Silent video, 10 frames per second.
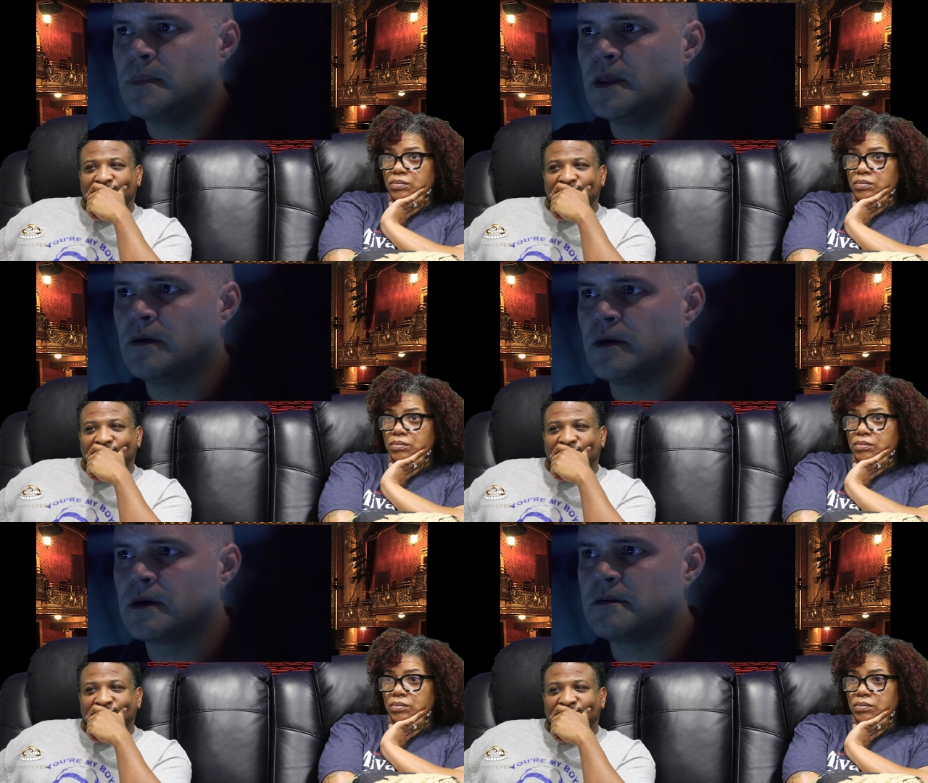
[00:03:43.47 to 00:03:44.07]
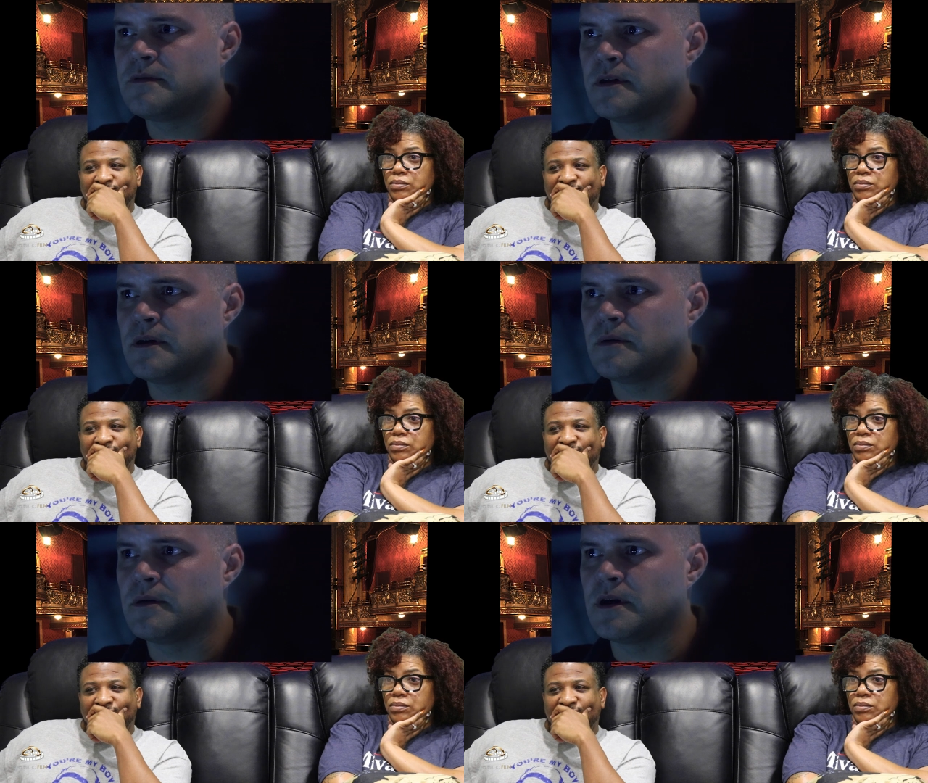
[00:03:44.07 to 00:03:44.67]
Speaker 1: No, I gotta
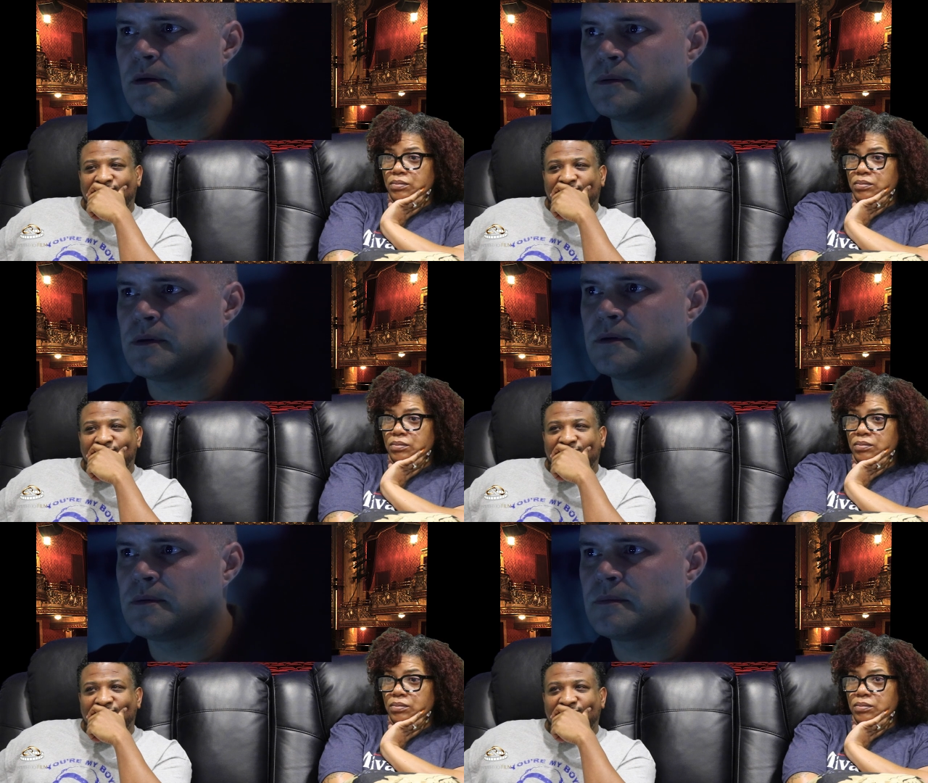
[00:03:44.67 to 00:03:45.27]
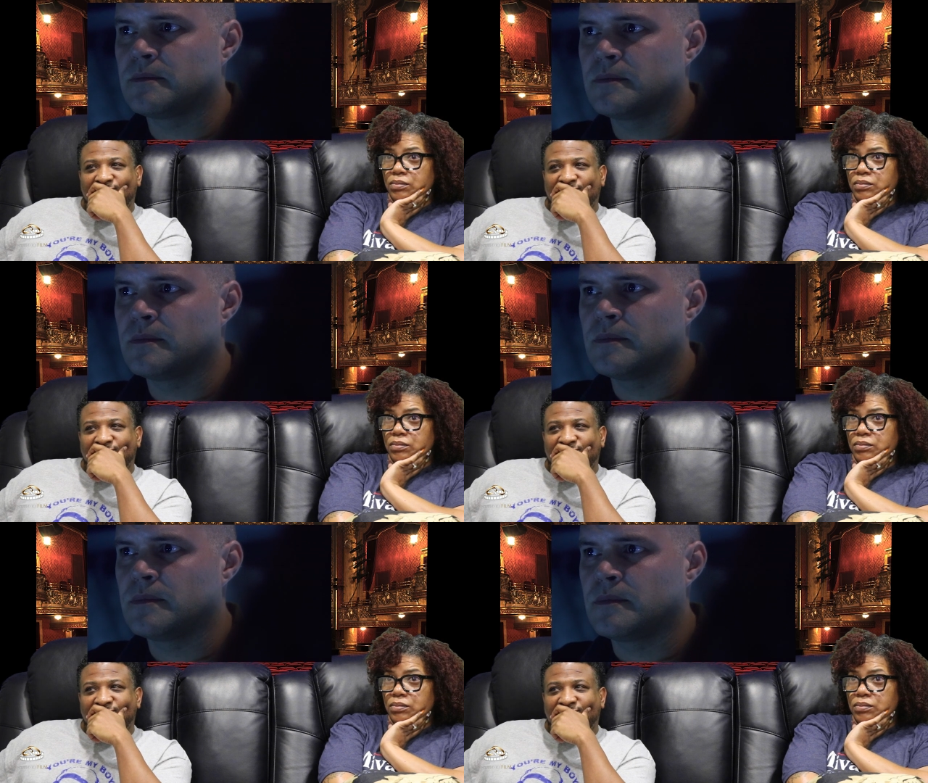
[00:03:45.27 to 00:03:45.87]
figure out what happened.
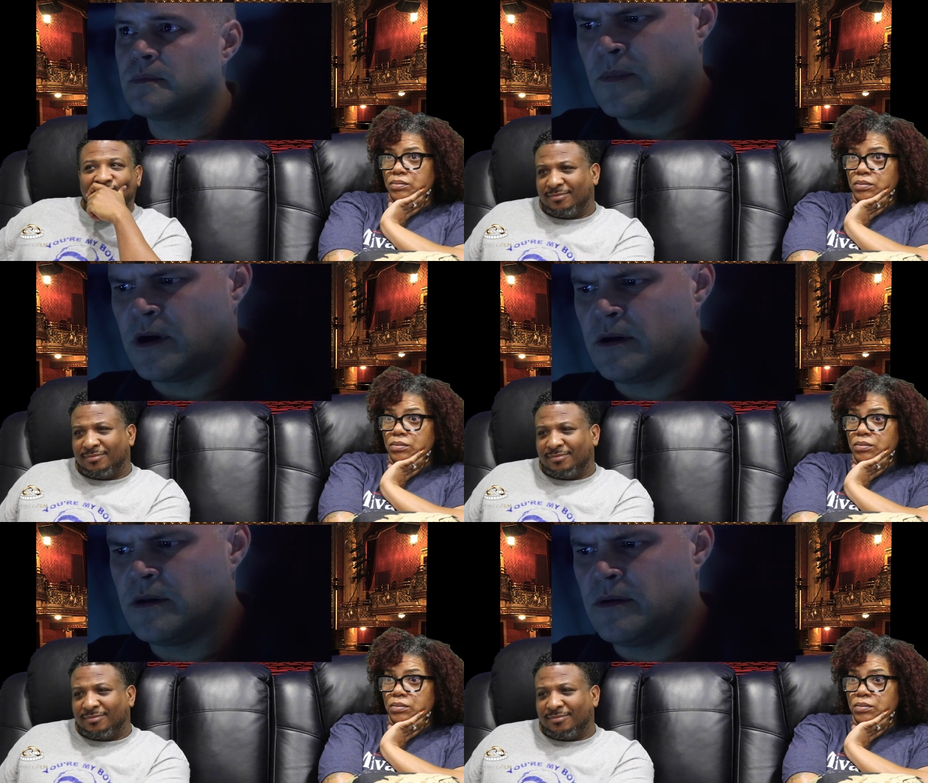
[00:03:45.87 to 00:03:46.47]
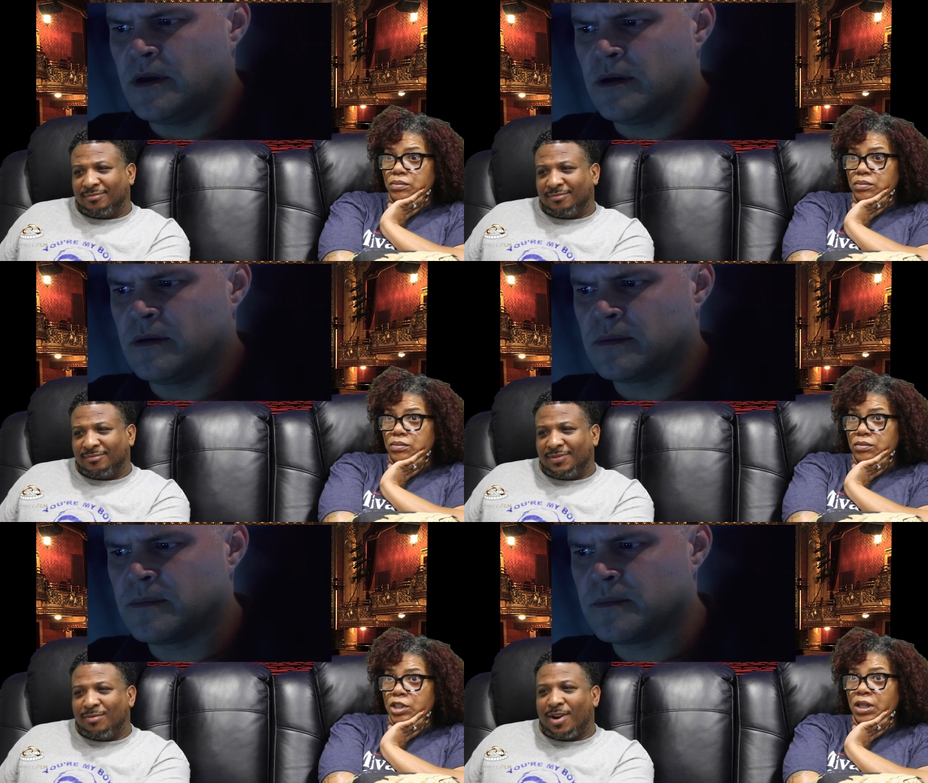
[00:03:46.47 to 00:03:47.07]
Why are you here?
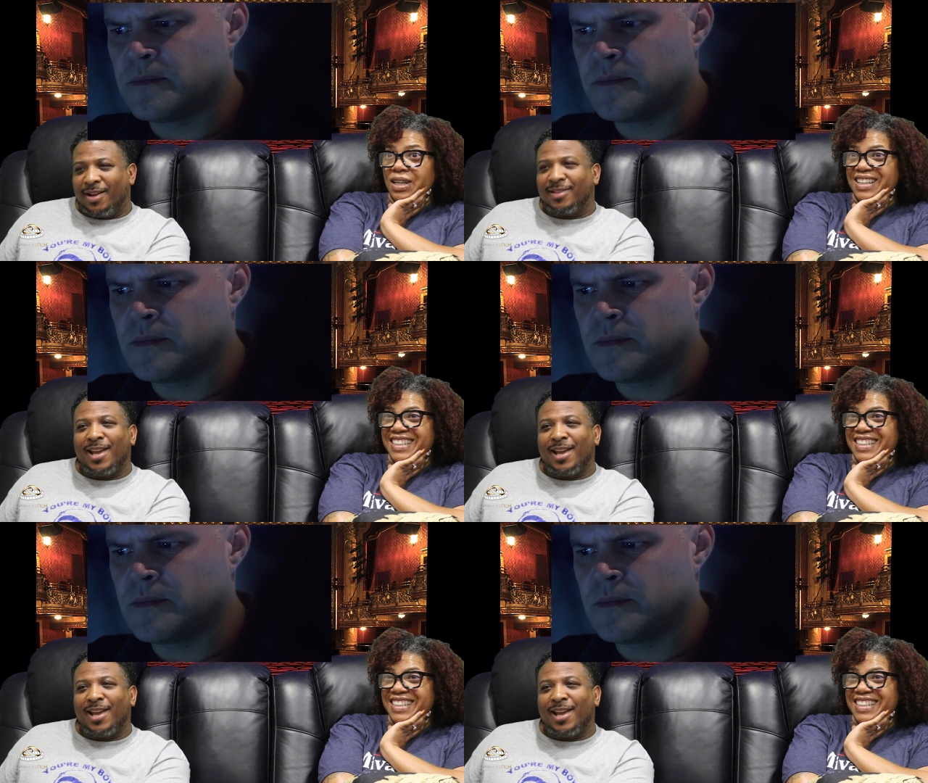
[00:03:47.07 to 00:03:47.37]
Speaker 2: Right.